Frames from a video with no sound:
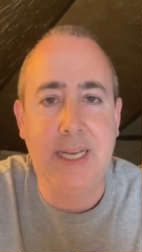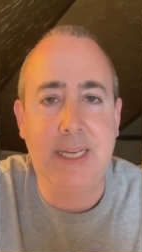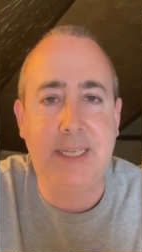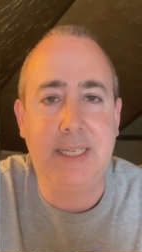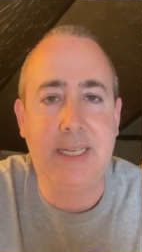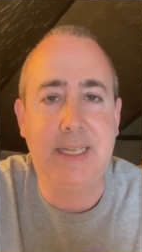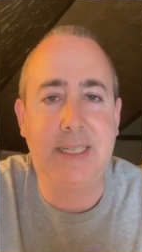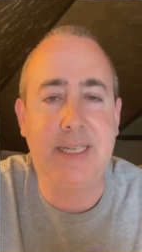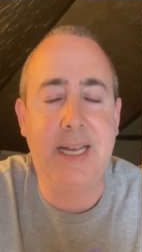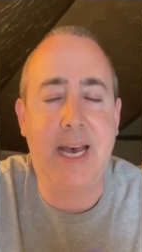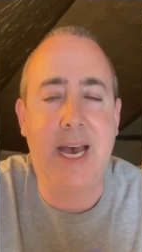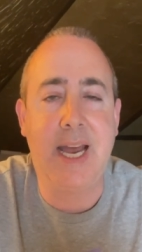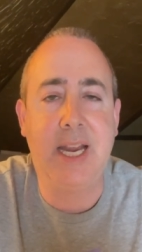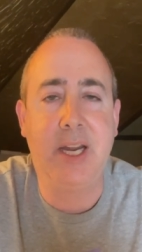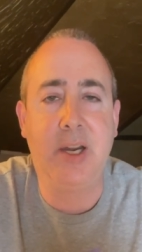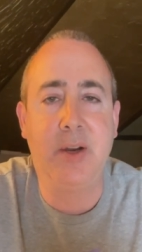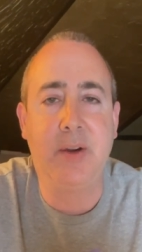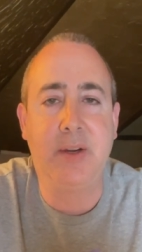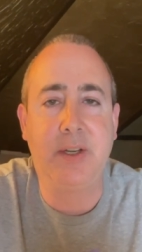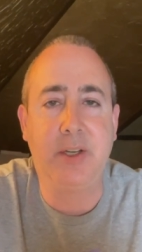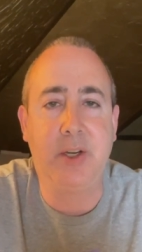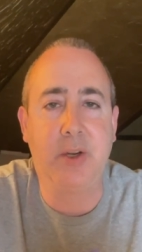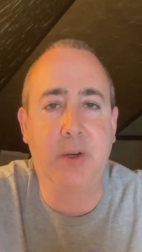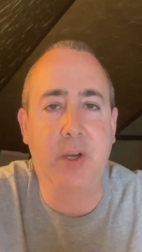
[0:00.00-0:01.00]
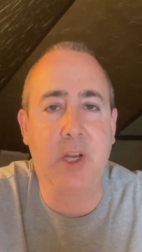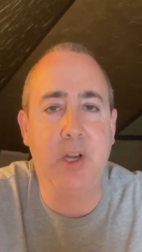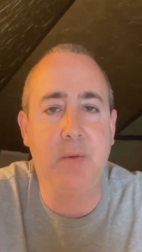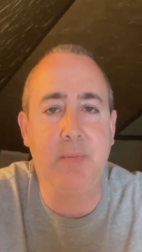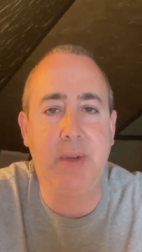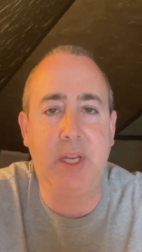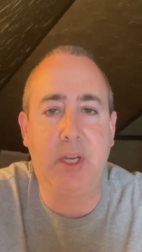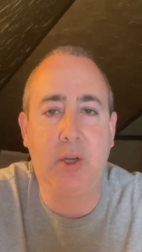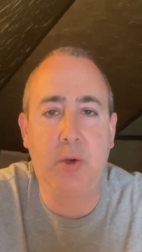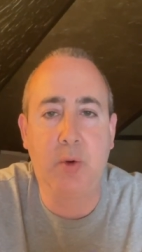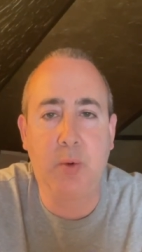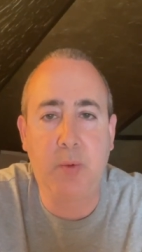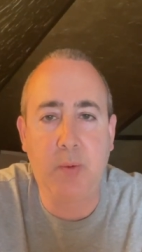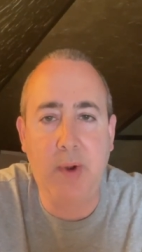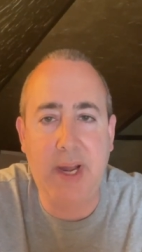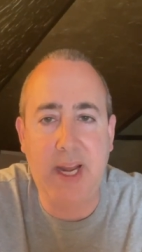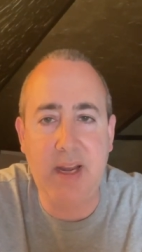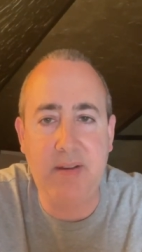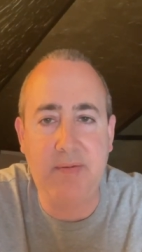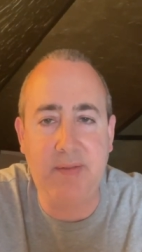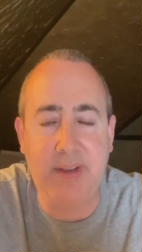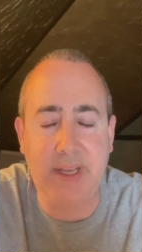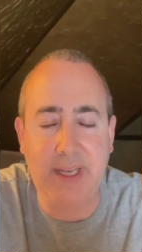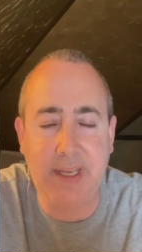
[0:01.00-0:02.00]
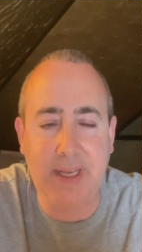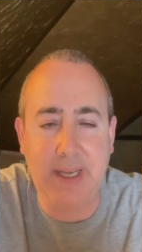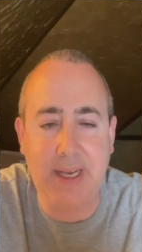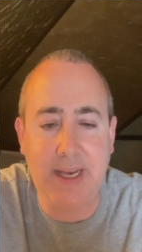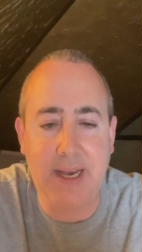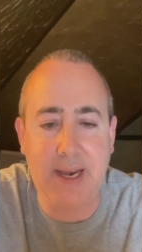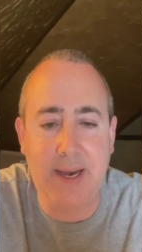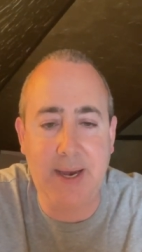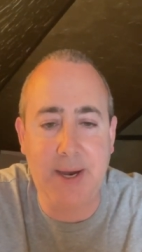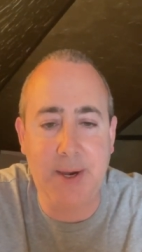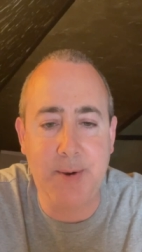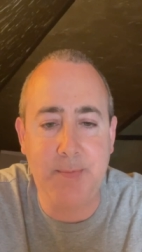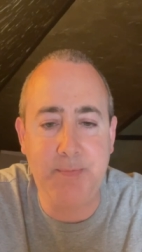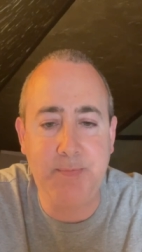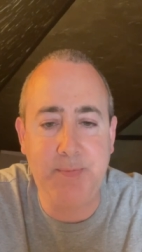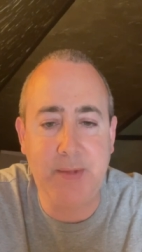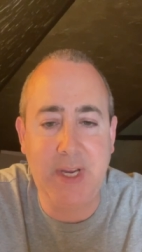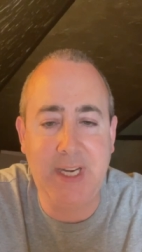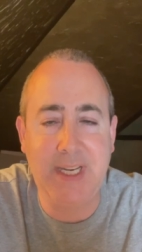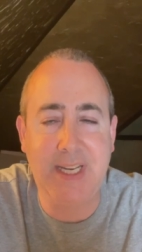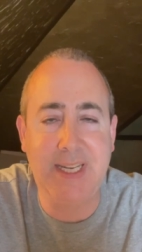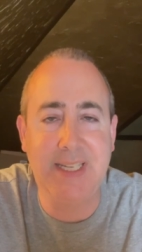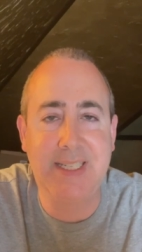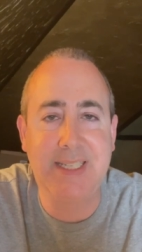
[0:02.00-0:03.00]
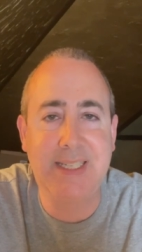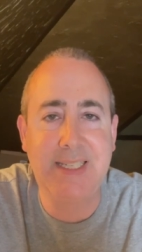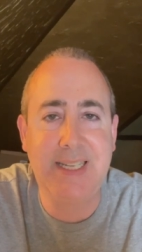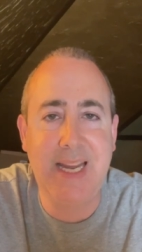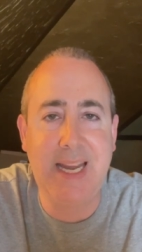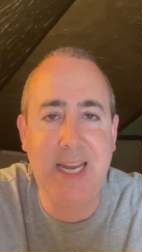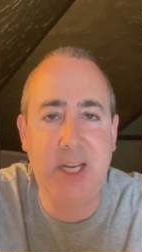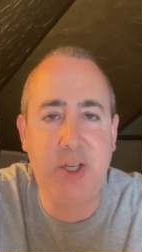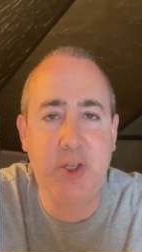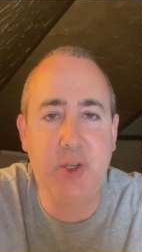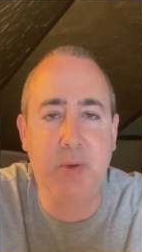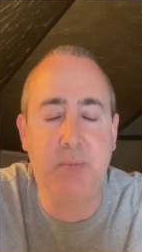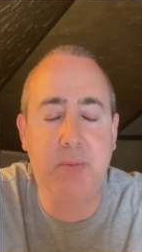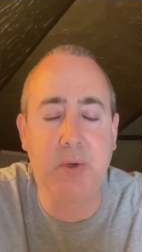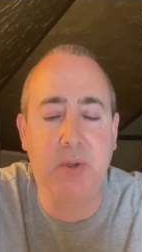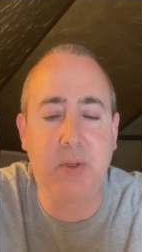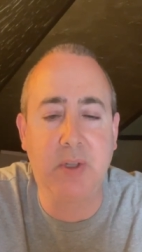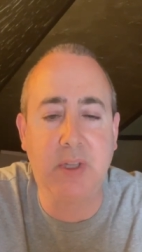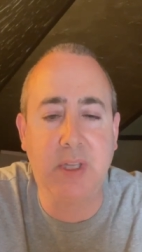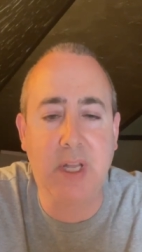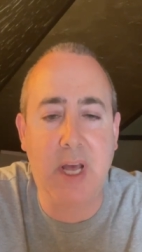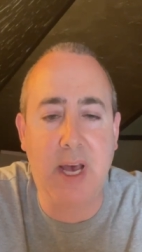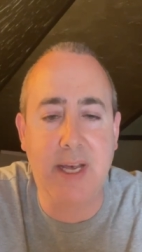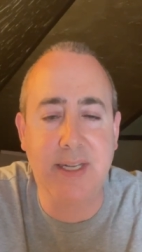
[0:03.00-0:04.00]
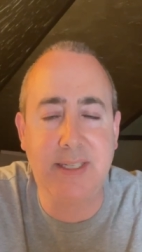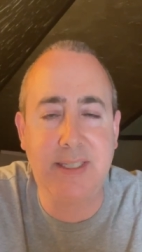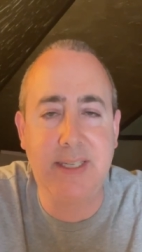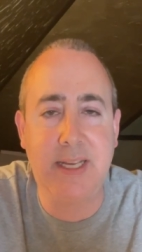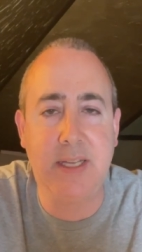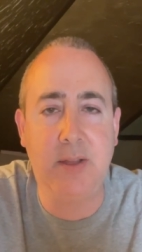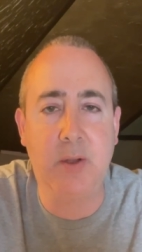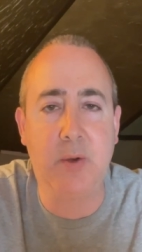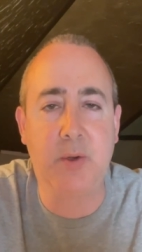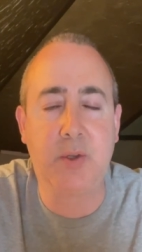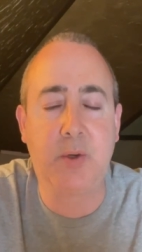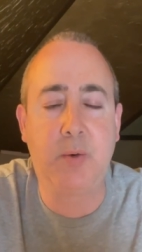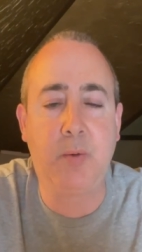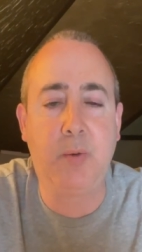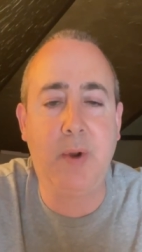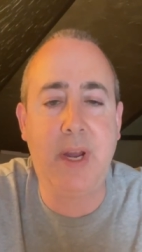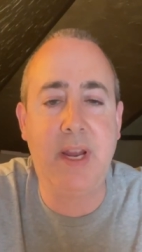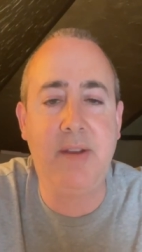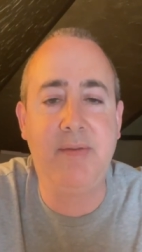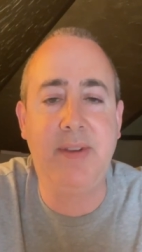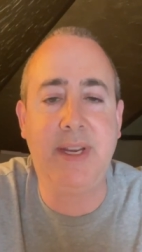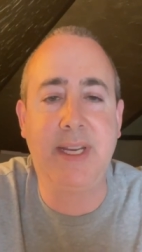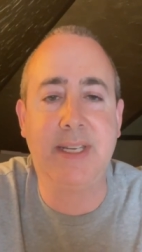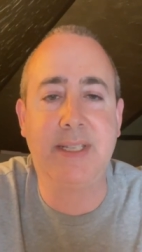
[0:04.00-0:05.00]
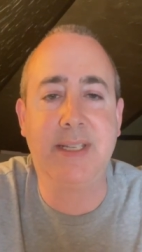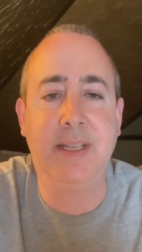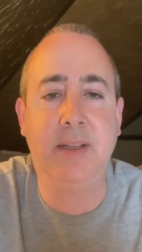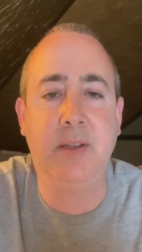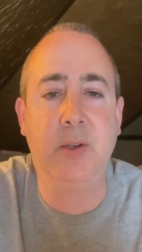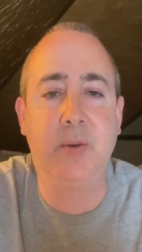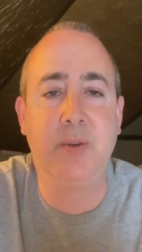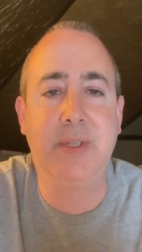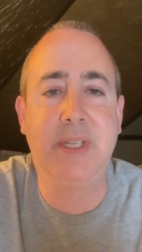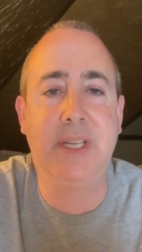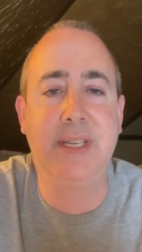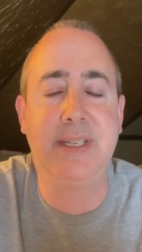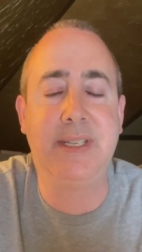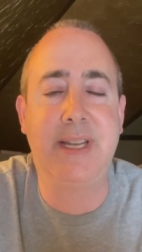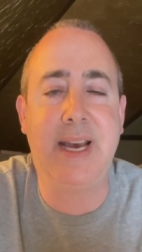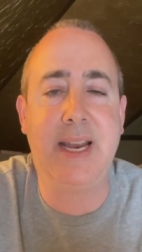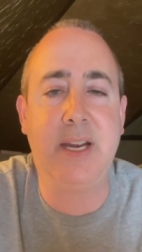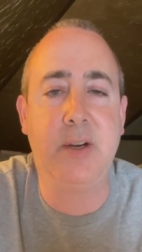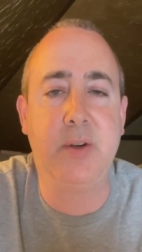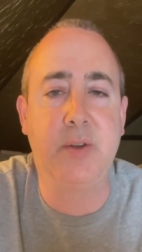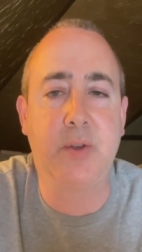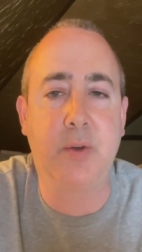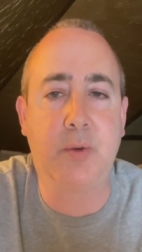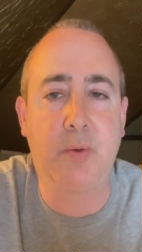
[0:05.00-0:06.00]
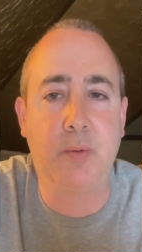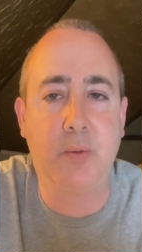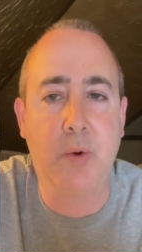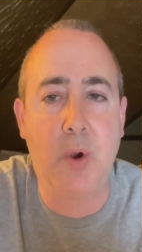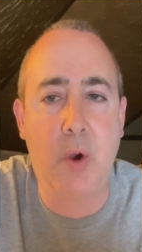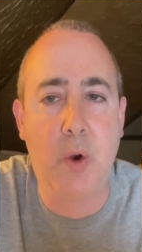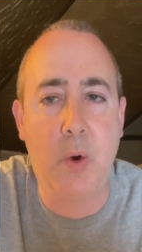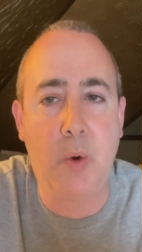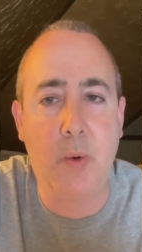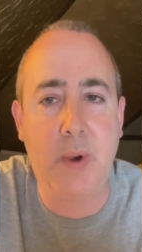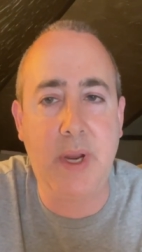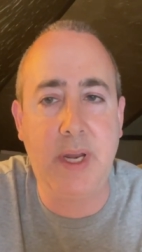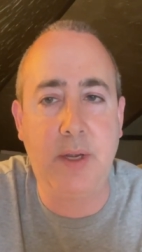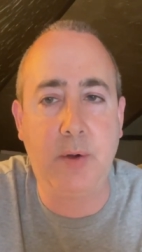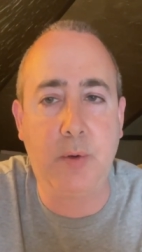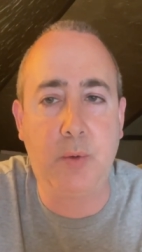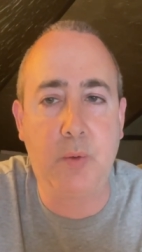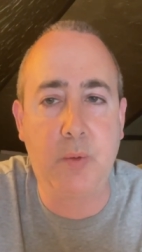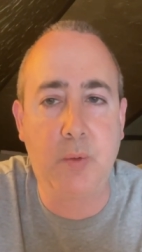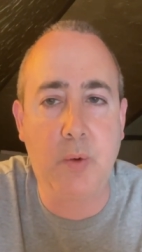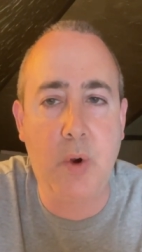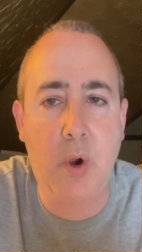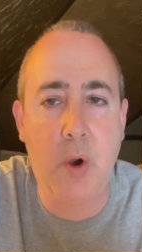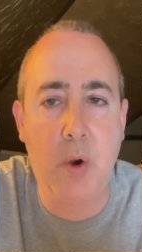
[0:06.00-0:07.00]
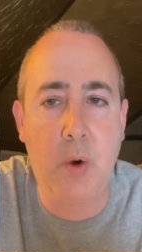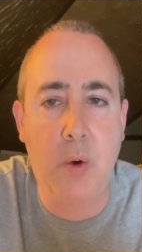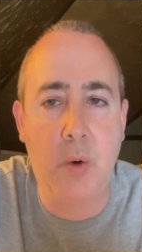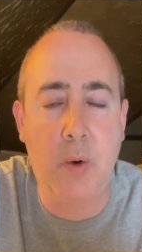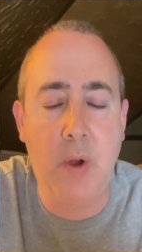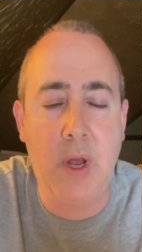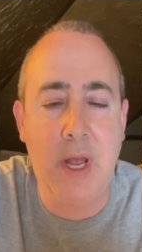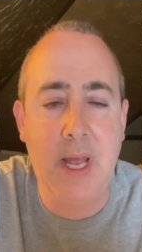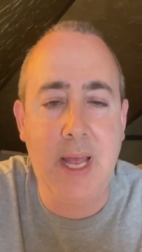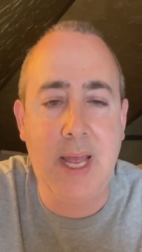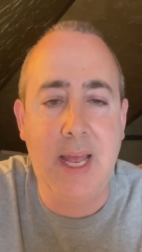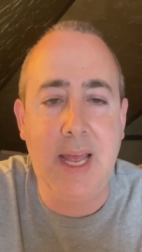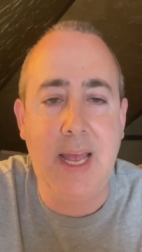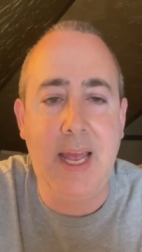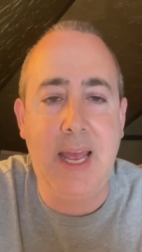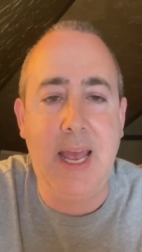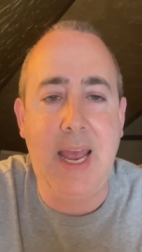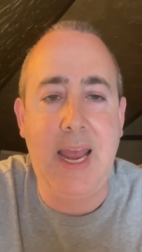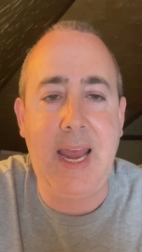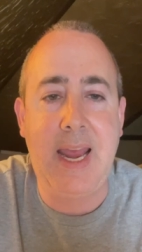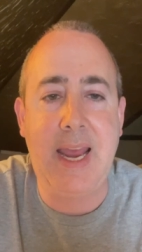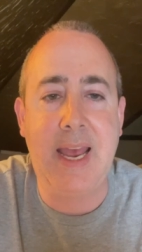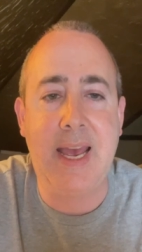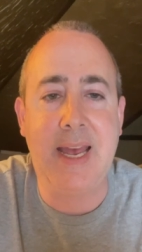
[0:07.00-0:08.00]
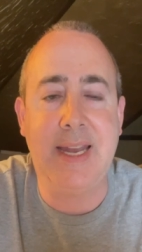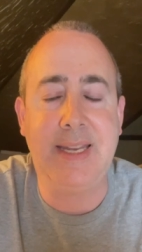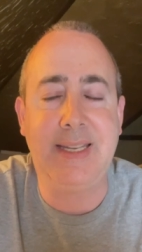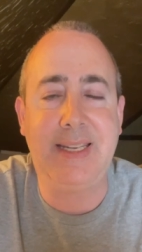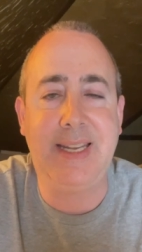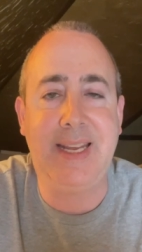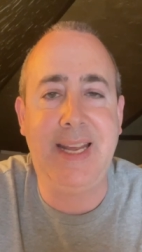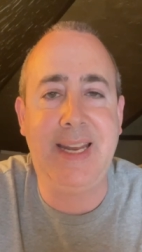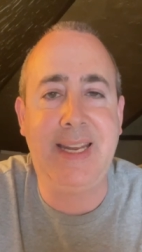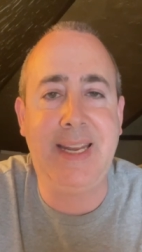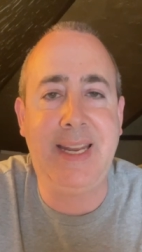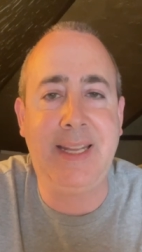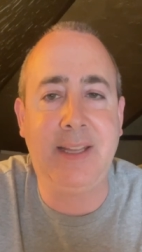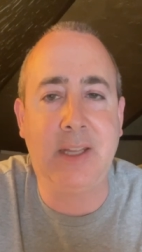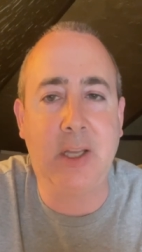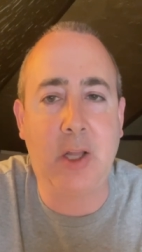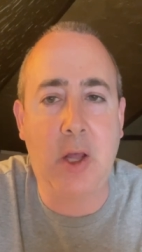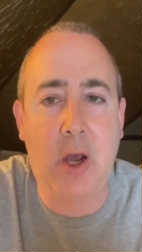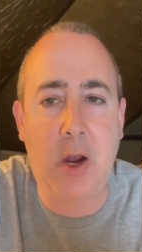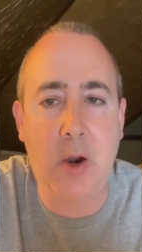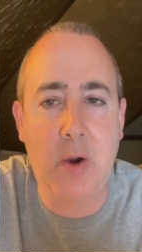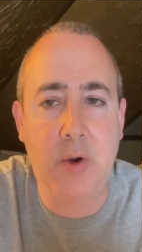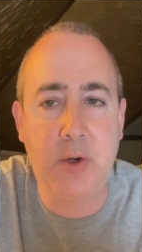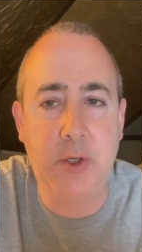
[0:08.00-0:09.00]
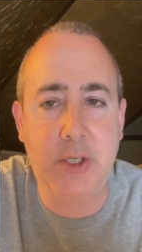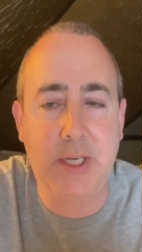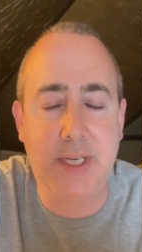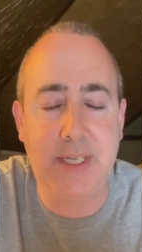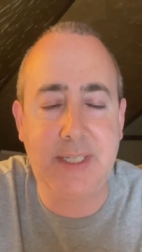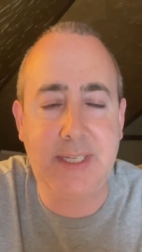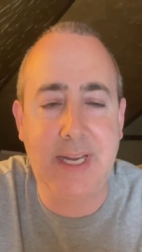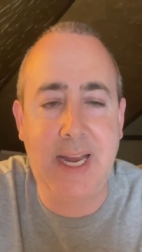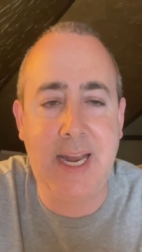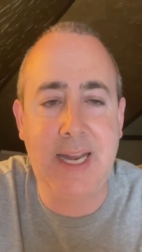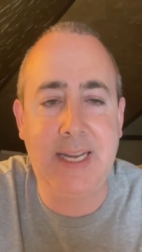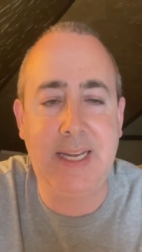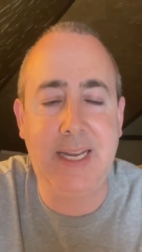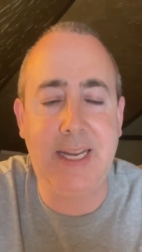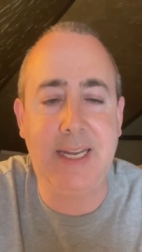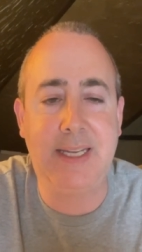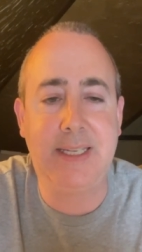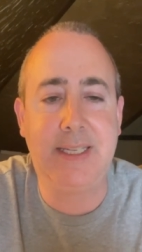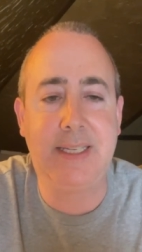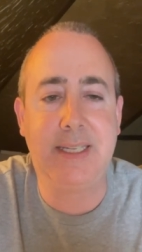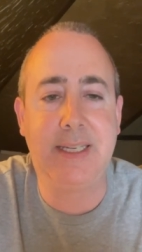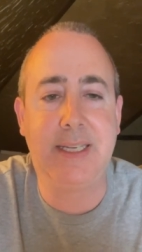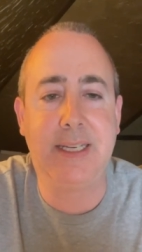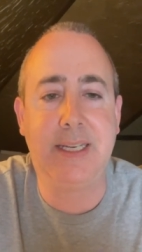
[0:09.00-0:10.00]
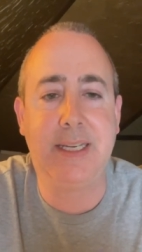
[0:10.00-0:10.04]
Desire, you're going to be craving an insatiable lust, and those cravings and those desires grow and grow, and it enlarges and it